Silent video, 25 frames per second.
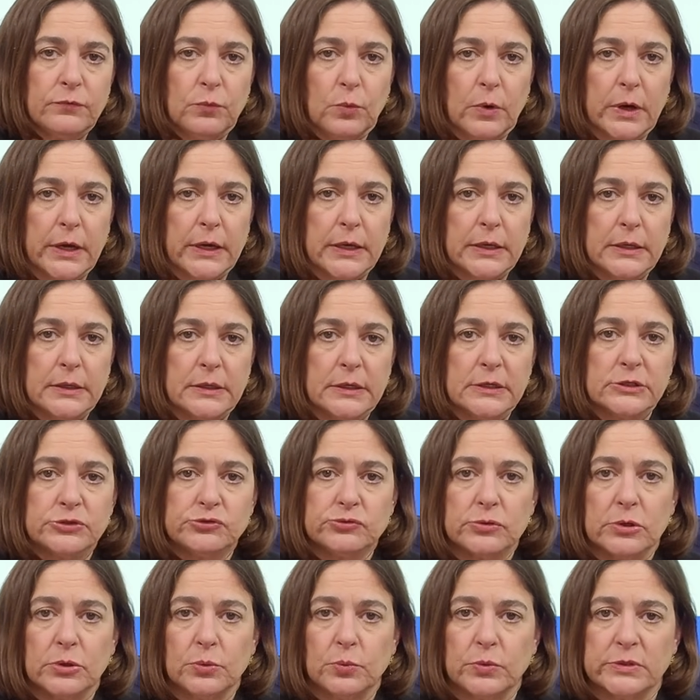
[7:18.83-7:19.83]
when
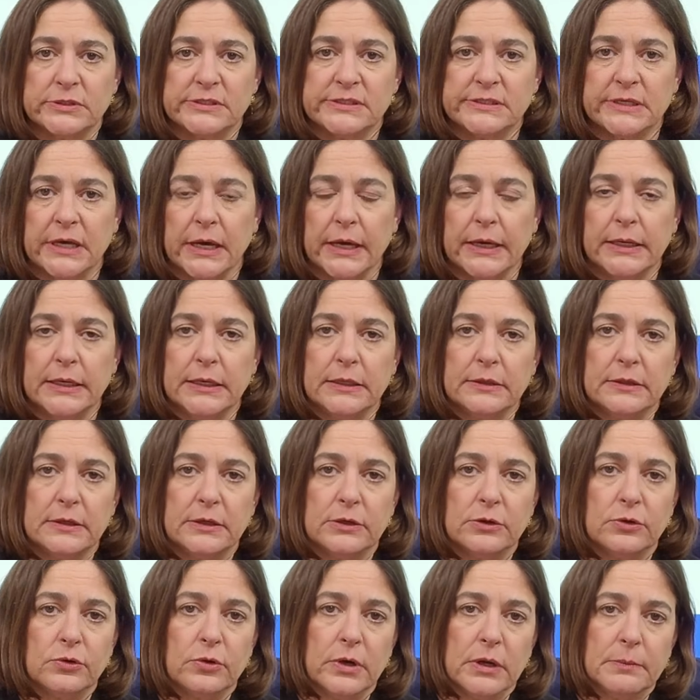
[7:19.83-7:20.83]
Israel was signing the
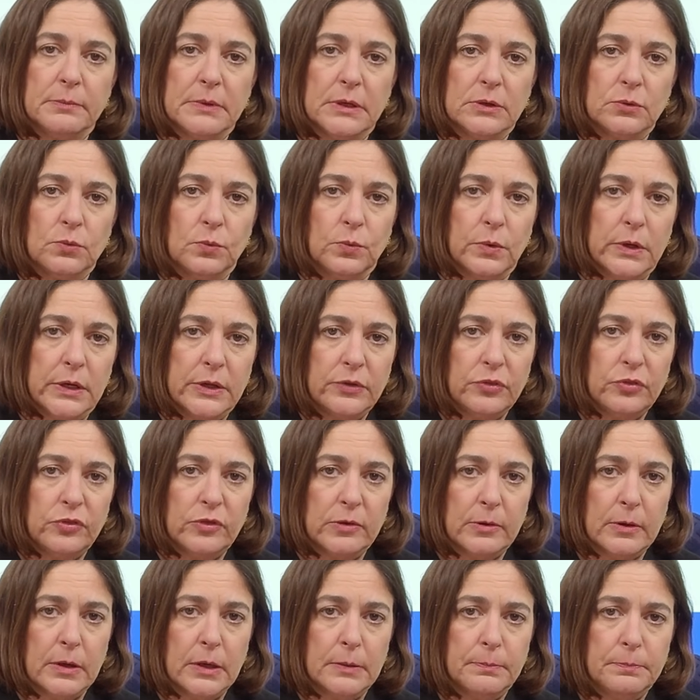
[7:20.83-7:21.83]
agreement with
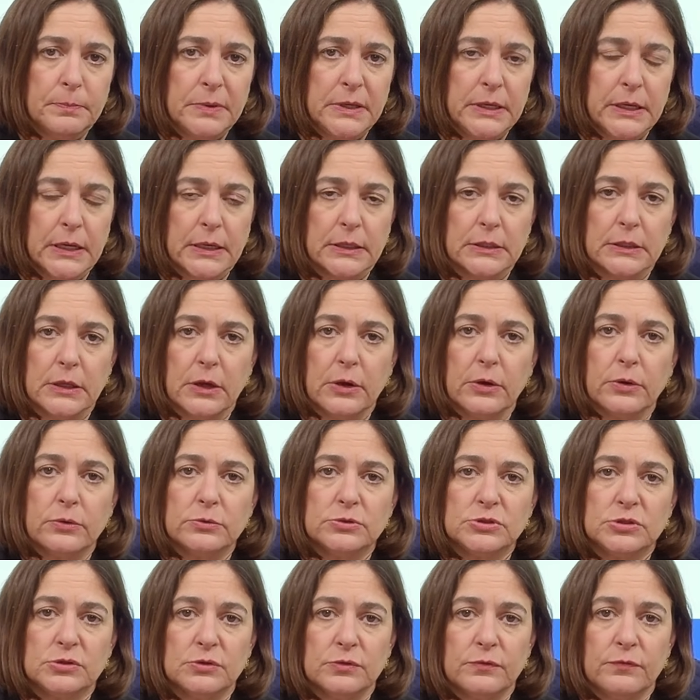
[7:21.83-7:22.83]
the PLO
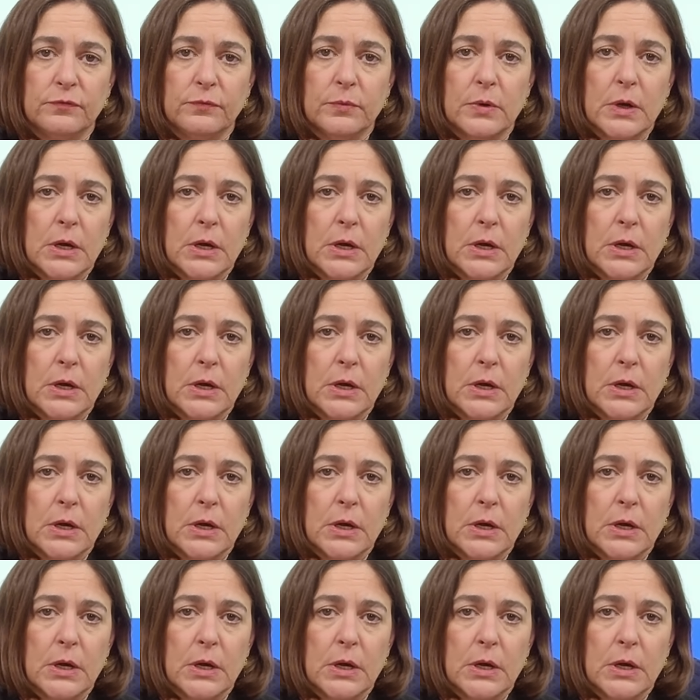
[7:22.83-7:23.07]
to